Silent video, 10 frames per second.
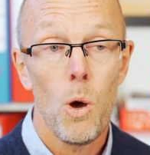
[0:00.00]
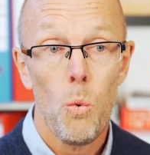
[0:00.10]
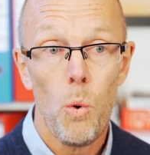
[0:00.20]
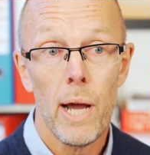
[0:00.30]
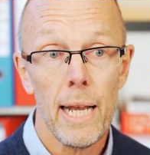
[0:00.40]

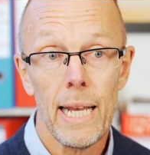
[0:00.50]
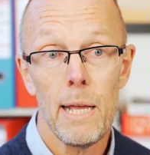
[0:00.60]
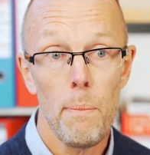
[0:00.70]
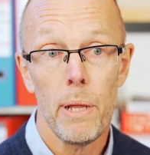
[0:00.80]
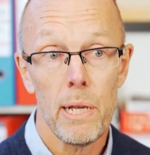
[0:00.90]
widely
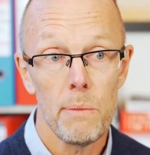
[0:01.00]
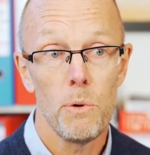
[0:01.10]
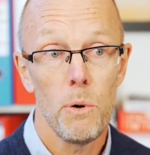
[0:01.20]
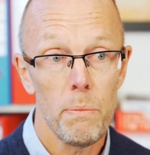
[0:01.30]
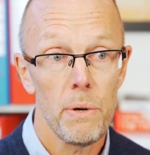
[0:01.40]

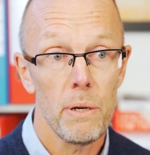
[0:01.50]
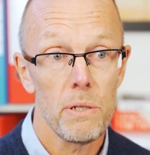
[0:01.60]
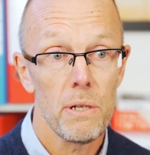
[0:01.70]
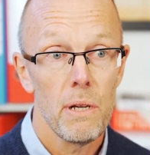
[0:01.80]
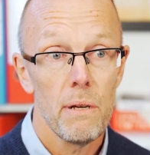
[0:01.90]
applicable
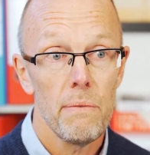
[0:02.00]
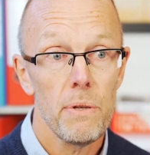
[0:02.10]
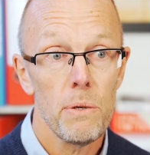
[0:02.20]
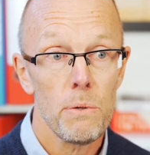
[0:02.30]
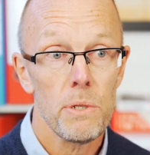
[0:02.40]
approach for
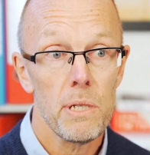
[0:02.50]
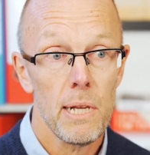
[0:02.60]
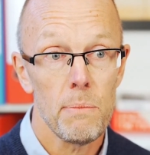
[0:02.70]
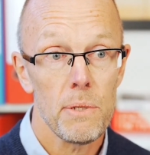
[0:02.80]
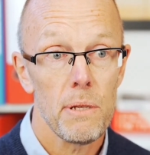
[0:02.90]
your
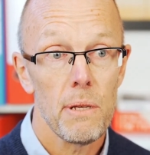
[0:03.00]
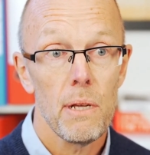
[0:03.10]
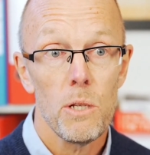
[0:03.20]
teams